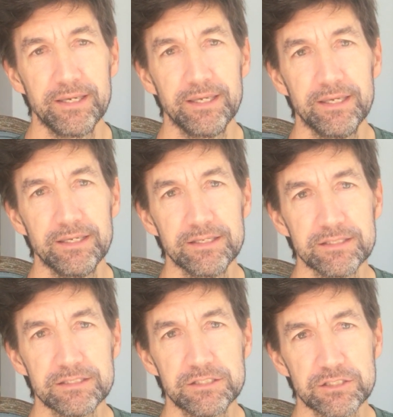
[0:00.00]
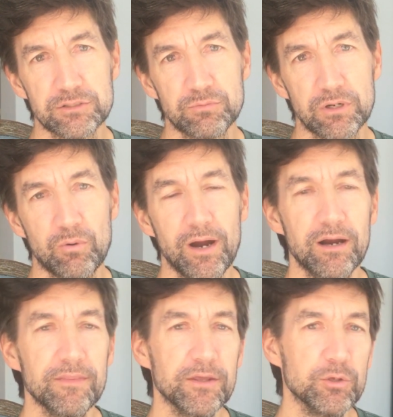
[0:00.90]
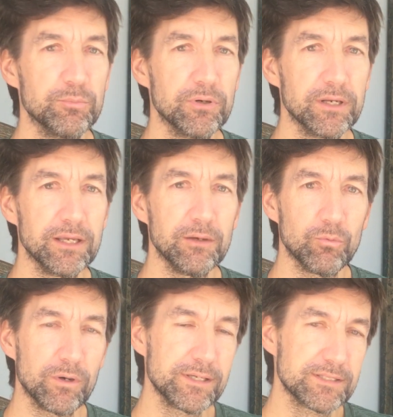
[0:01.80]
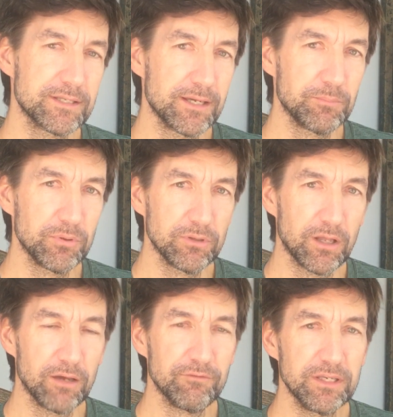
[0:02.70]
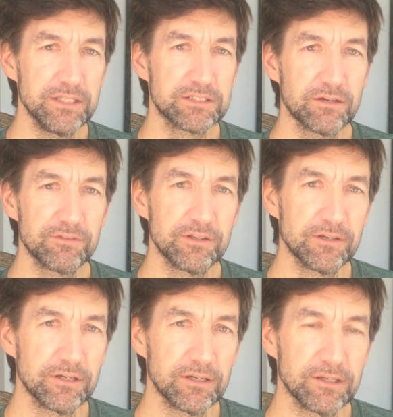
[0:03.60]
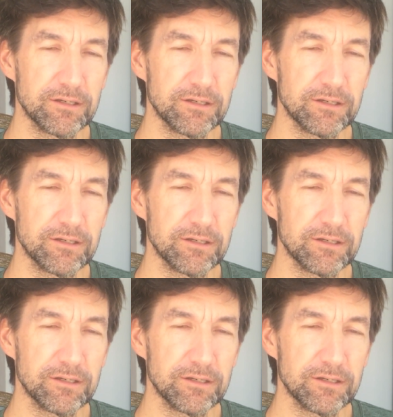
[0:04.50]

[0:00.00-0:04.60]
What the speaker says: is just require that you put in one example of each of the